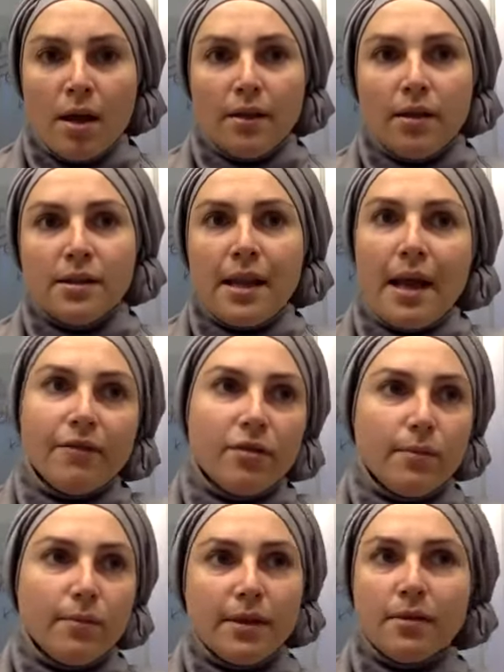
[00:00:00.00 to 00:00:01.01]
it doesn't have to
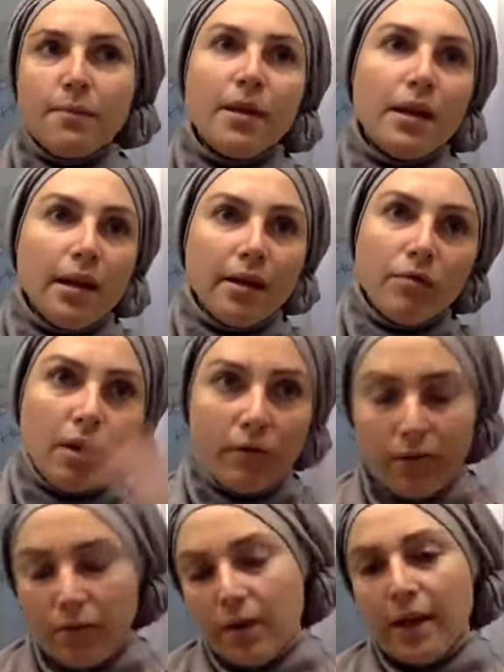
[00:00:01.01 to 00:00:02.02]
be something like really
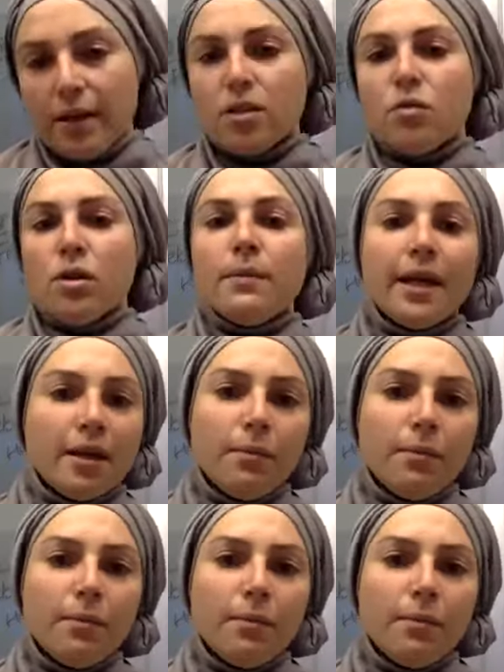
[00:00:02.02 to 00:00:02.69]
extreme like